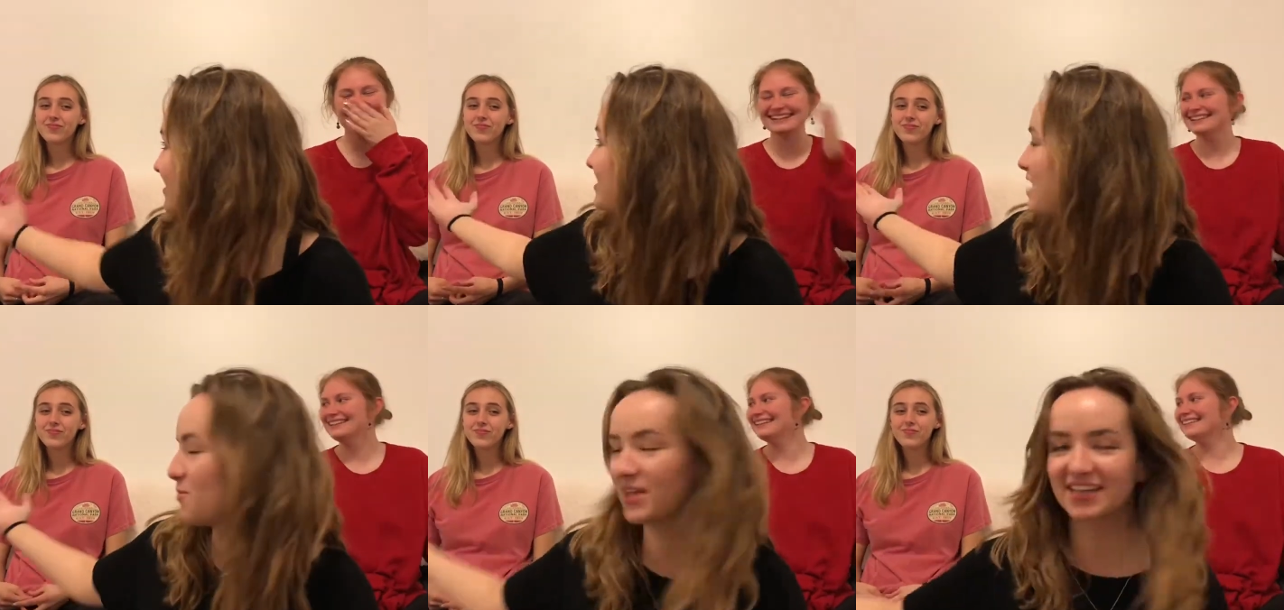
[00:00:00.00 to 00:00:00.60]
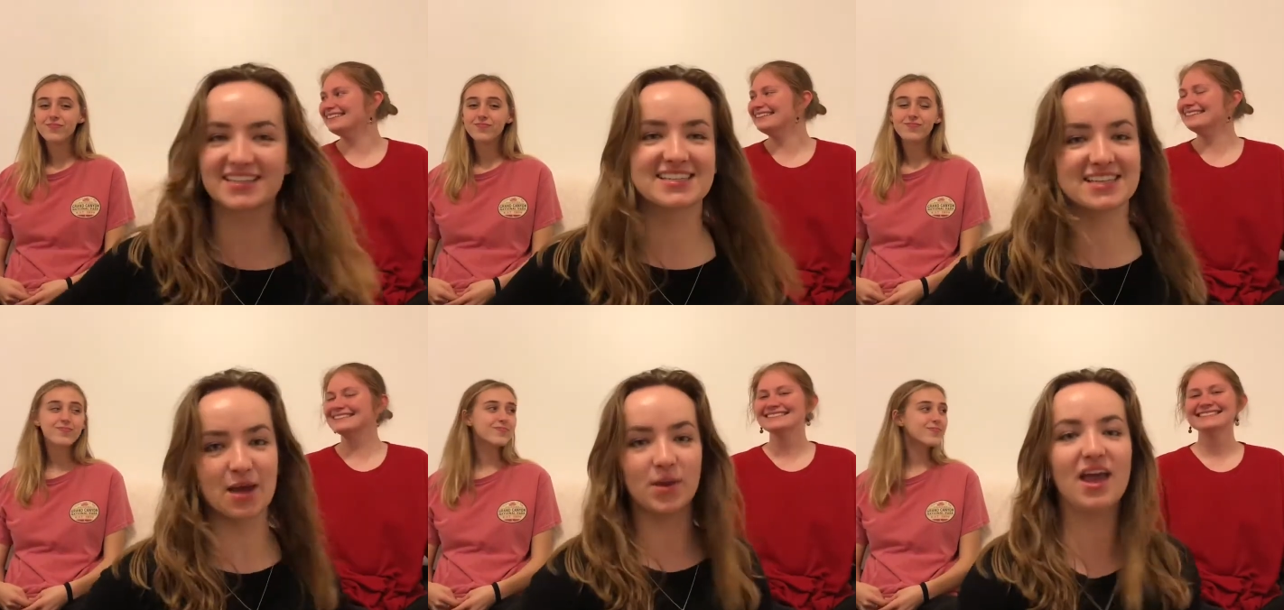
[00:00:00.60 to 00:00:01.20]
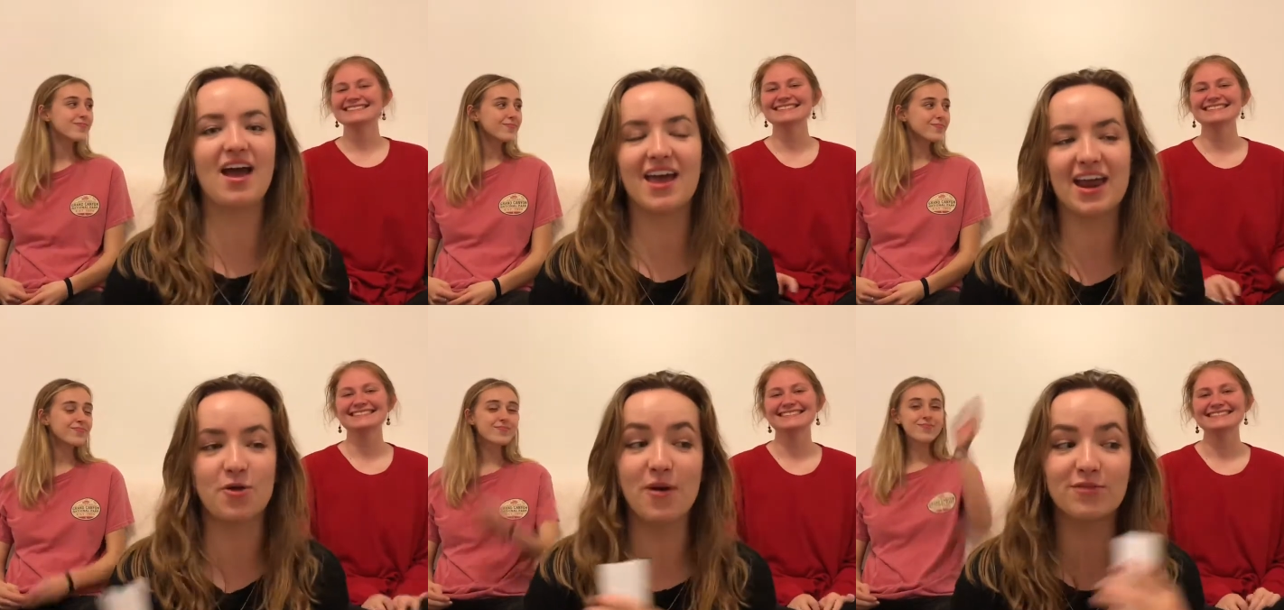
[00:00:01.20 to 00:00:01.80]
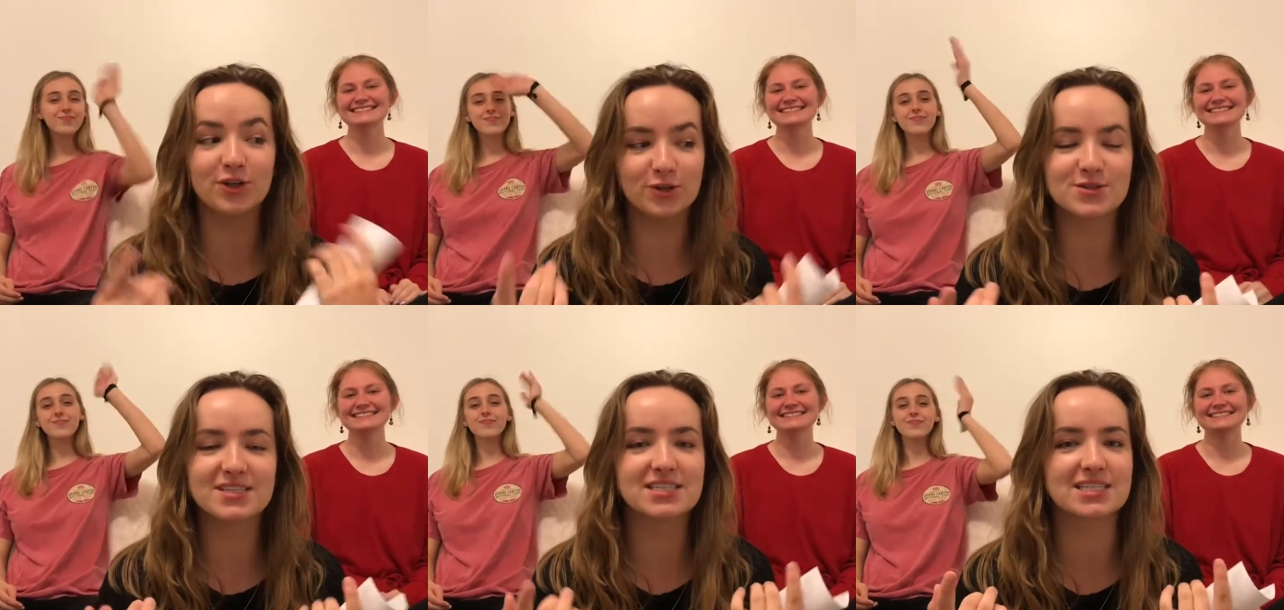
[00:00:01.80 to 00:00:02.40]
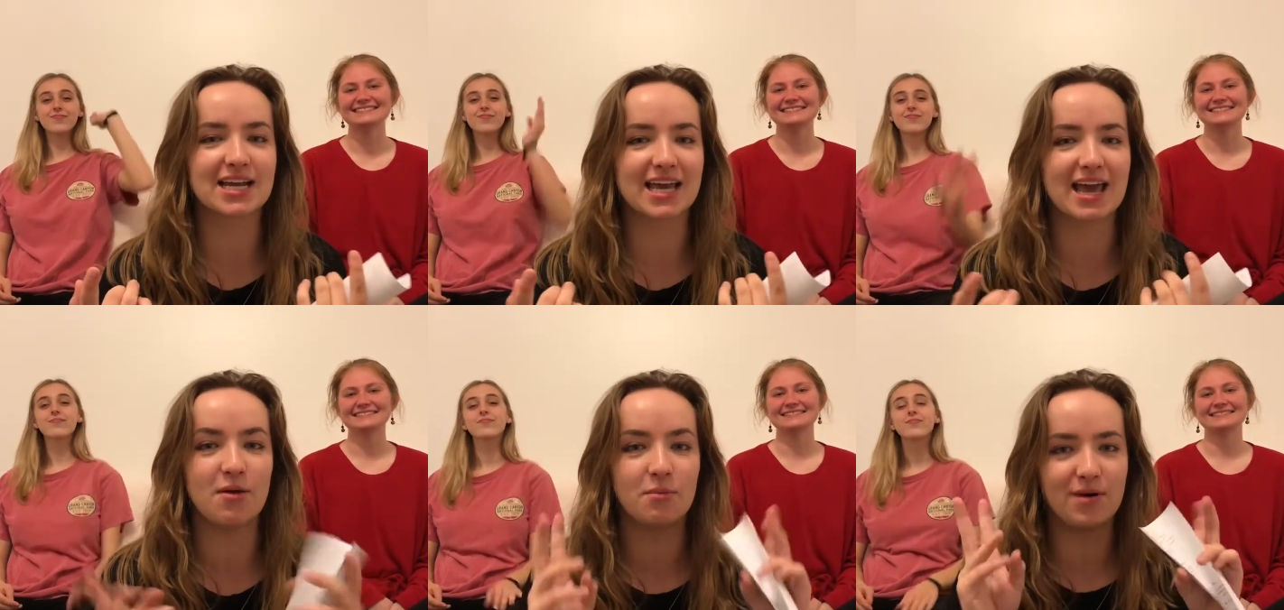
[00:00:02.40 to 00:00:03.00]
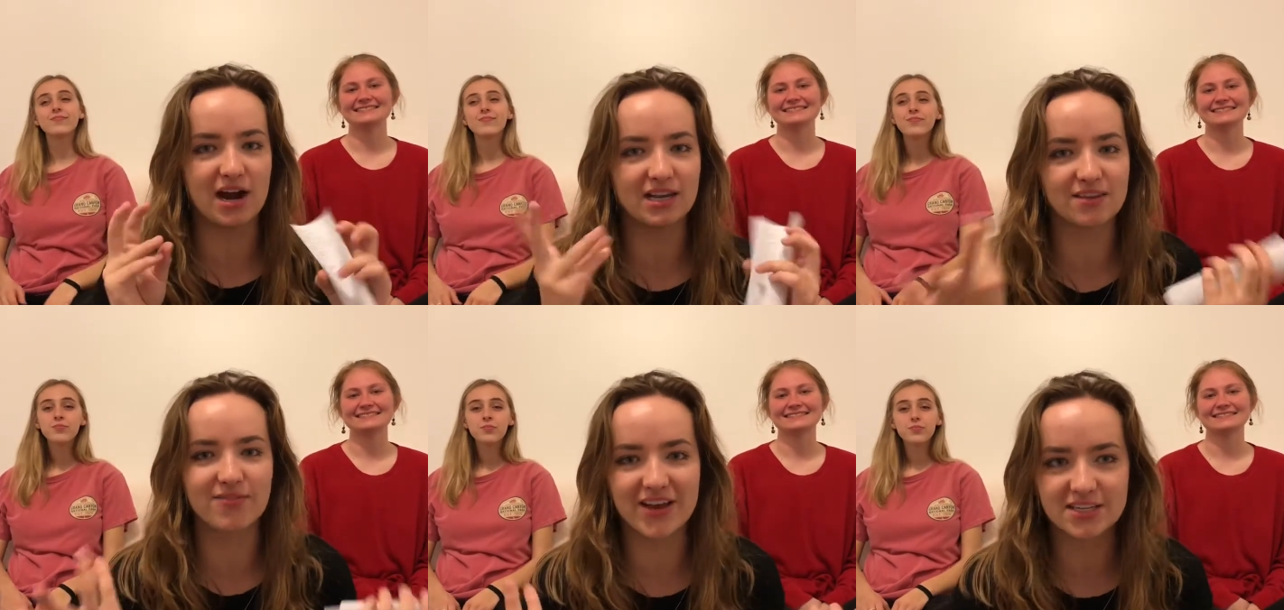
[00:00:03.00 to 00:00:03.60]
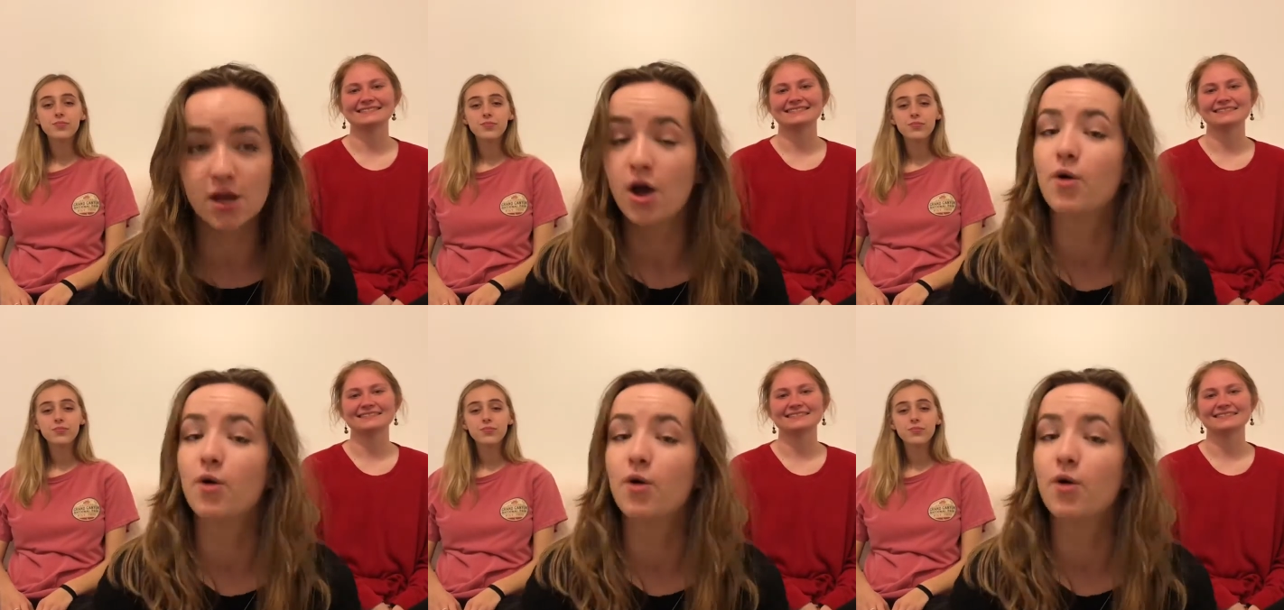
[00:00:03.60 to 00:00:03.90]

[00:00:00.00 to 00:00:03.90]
Speaker 1: This is Emily and this is Sammi, and whoever loses is gonna get pied in the face.